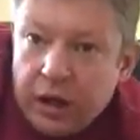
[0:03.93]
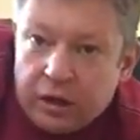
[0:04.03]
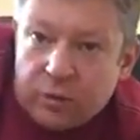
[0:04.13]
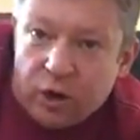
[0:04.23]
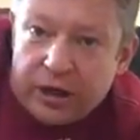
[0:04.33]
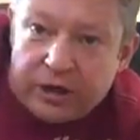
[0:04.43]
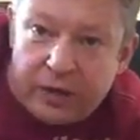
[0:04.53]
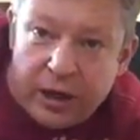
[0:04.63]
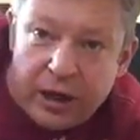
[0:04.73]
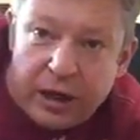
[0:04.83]
Good
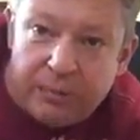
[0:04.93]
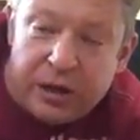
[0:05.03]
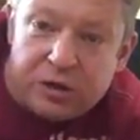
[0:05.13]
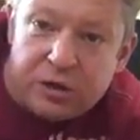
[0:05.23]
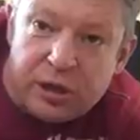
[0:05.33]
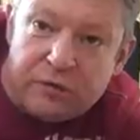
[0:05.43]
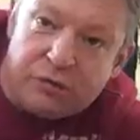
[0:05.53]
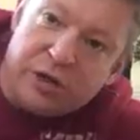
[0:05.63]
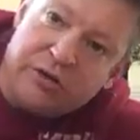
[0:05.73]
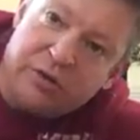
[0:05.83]
morning, Matt Shaw here
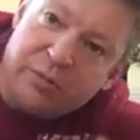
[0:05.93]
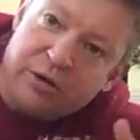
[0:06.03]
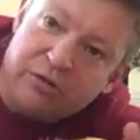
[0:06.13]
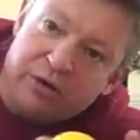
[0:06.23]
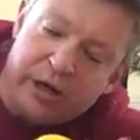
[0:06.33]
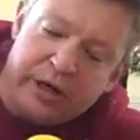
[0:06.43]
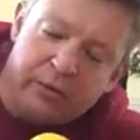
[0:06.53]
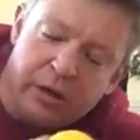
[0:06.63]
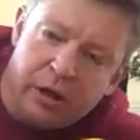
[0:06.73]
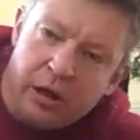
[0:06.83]
from Train Strong Personal
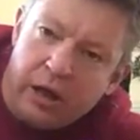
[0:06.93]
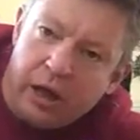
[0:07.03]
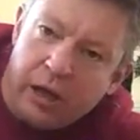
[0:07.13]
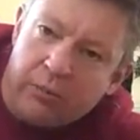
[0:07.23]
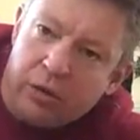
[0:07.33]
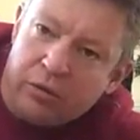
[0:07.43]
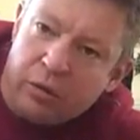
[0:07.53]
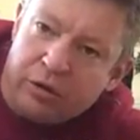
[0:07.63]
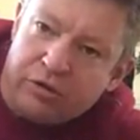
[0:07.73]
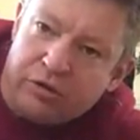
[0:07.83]
Training. What
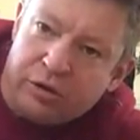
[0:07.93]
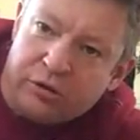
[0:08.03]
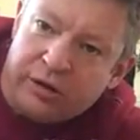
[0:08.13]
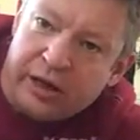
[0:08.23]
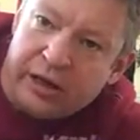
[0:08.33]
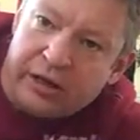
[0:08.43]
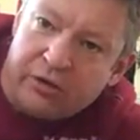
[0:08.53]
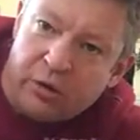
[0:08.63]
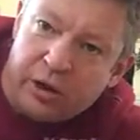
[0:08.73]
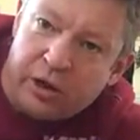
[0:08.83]
I wanted to do today
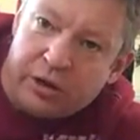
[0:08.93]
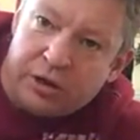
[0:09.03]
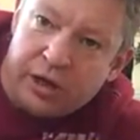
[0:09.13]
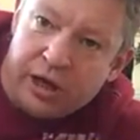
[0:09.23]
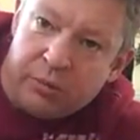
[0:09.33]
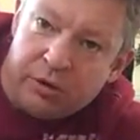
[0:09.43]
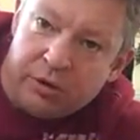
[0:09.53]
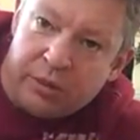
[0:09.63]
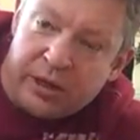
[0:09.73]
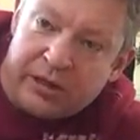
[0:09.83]
is quickly share with
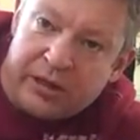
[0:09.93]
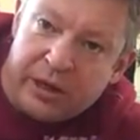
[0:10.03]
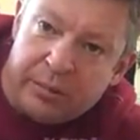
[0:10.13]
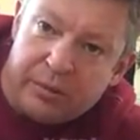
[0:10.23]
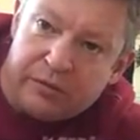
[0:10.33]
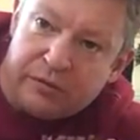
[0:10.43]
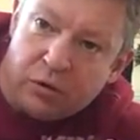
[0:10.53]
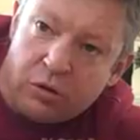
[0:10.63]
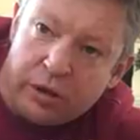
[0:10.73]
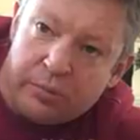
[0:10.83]
you a tip
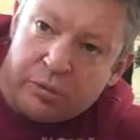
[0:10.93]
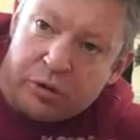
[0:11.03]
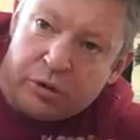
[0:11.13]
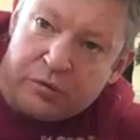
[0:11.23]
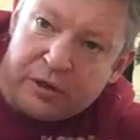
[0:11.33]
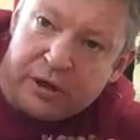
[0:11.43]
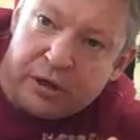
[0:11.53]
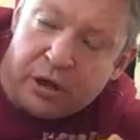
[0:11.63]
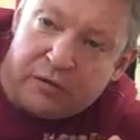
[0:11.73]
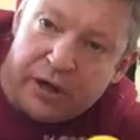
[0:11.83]
for
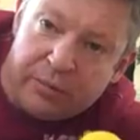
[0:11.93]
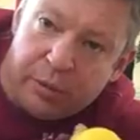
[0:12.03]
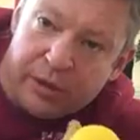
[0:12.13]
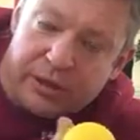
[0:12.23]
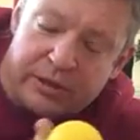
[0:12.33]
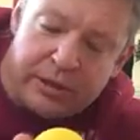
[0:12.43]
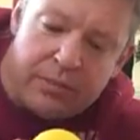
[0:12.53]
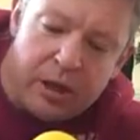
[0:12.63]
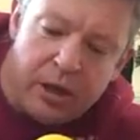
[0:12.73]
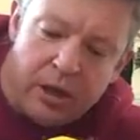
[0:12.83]
improving overhead
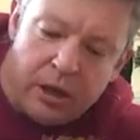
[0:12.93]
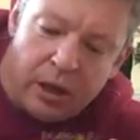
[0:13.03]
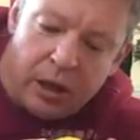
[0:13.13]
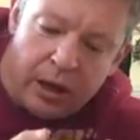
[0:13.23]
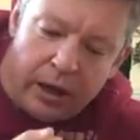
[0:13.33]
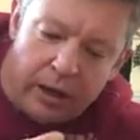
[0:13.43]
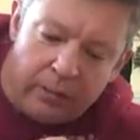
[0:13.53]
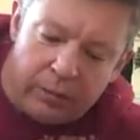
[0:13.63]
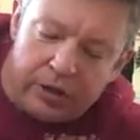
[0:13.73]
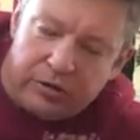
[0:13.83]
mobility.
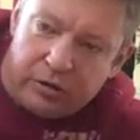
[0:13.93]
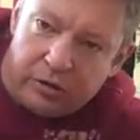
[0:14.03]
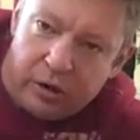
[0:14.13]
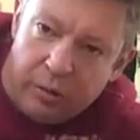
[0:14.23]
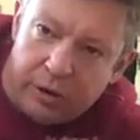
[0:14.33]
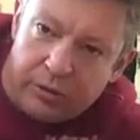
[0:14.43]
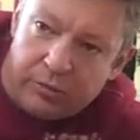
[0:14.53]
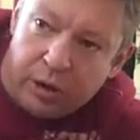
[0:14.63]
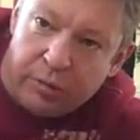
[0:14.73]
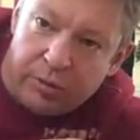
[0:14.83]
It's a common
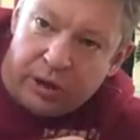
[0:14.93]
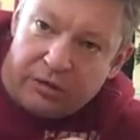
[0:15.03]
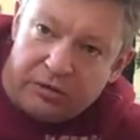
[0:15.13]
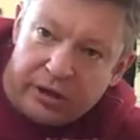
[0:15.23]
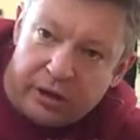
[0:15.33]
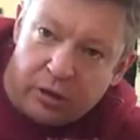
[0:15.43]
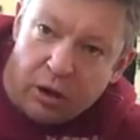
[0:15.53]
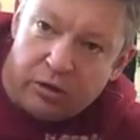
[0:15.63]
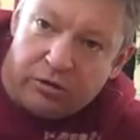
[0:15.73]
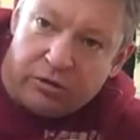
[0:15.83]
problem that I see a
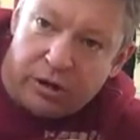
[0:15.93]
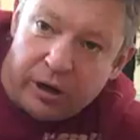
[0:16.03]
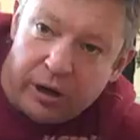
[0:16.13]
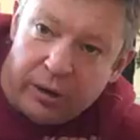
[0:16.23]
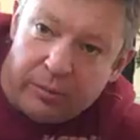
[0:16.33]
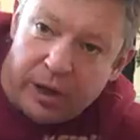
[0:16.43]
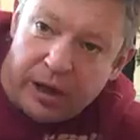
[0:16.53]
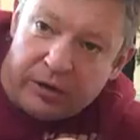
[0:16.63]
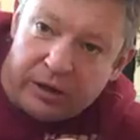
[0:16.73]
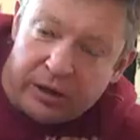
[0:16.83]
lot,
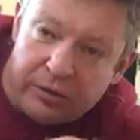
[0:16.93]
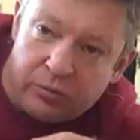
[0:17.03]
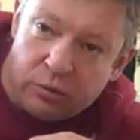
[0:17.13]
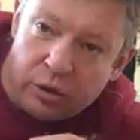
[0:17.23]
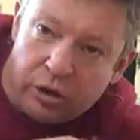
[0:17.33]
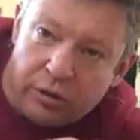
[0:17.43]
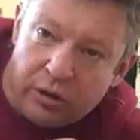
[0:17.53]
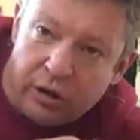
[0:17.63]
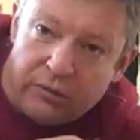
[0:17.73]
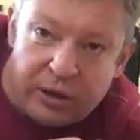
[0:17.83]
and I work with a
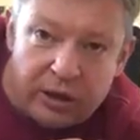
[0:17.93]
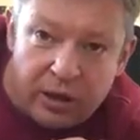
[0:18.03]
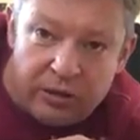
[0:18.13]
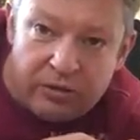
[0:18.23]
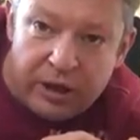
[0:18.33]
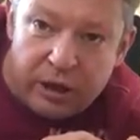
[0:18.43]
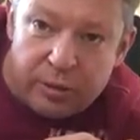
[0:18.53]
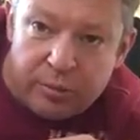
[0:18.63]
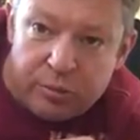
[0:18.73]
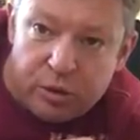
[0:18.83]
lot of my clients to
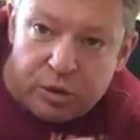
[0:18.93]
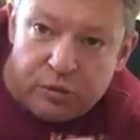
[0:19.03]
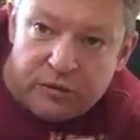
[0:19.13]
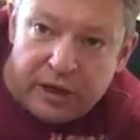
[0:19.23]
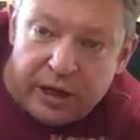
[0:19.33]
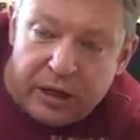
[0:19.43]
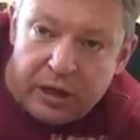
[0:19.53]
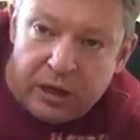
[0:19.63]
help improve their